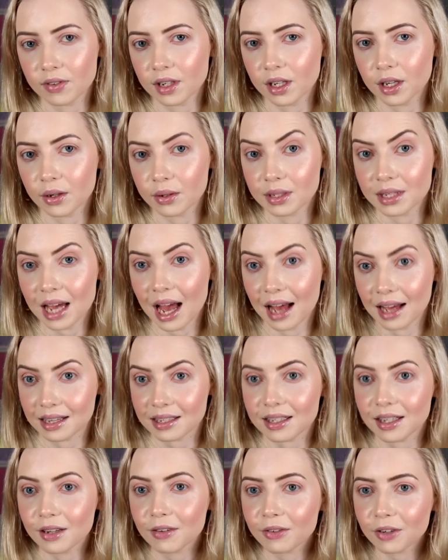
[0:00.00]
videos
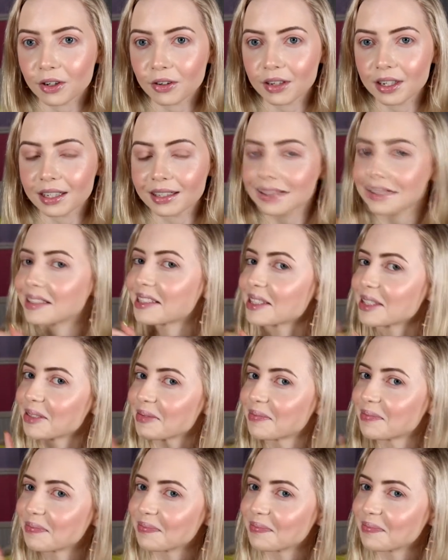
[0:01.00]
asking for greens.